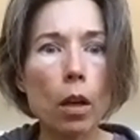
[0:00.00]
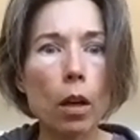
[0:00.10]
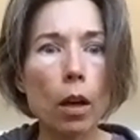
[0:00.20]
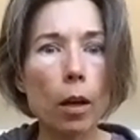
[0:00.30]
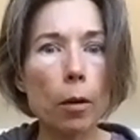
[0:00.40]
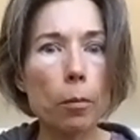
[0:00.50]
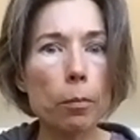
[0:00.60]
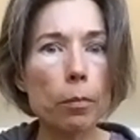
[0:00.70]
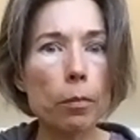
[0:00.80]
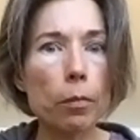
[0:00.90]

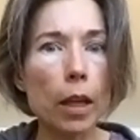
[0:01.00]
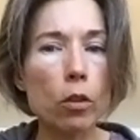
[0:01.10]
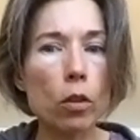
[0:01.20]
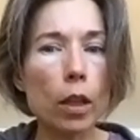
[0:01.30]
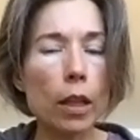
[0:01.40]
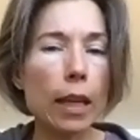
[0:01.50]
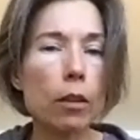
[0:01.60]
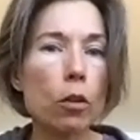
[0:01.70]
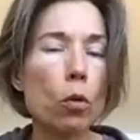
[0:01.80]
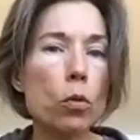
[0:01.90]
And again,
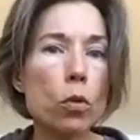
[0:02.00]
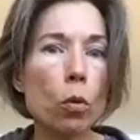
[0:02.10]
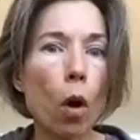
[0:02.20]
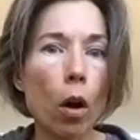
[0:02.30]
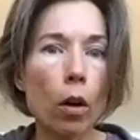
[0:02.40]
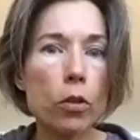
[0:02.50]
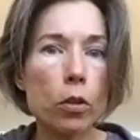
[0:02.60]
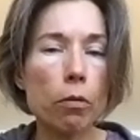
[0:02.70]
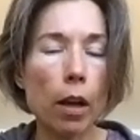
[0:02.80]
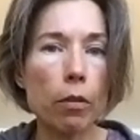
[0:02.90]
those who are
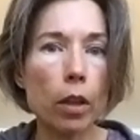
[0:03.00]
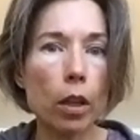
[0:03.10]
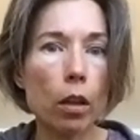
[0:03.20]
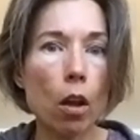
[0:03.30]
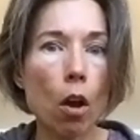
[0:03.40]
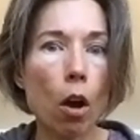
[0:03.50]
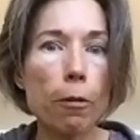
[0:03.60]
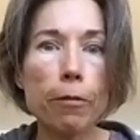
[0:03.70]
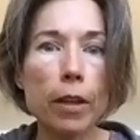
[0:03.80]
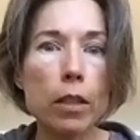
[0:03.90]
surviving are
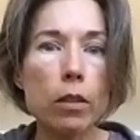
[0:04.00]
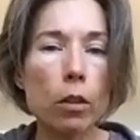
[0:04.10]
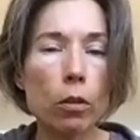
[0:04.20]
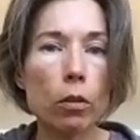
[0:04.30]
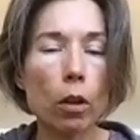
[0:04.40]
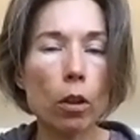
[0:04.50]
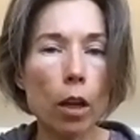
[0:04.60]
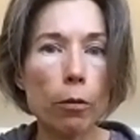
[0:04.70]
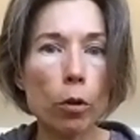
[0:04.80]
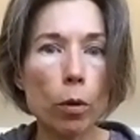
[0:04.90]
facing a lot
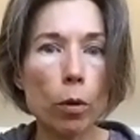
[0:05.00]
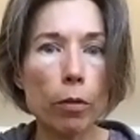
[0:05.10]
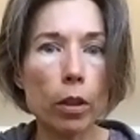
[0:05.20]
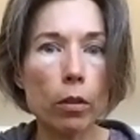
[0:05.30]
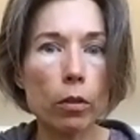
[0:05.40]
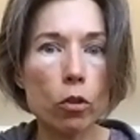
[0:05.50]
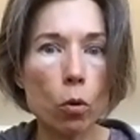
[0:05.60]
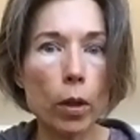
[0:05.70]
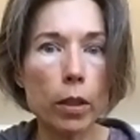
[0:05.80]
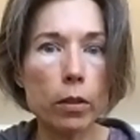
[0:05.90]
of horrific
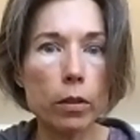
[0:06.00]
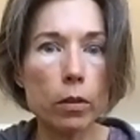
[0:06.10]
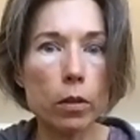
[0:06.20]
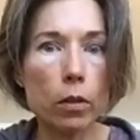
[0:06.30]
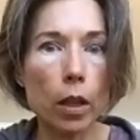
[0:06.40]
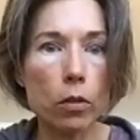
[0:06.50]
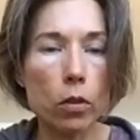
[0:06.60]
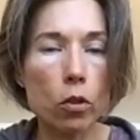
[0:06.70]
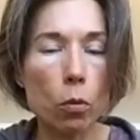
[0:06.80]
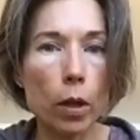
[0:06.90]
choices and
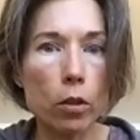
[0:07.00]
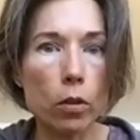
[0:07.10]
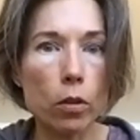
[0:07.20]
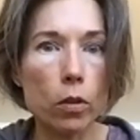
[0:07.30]
situations.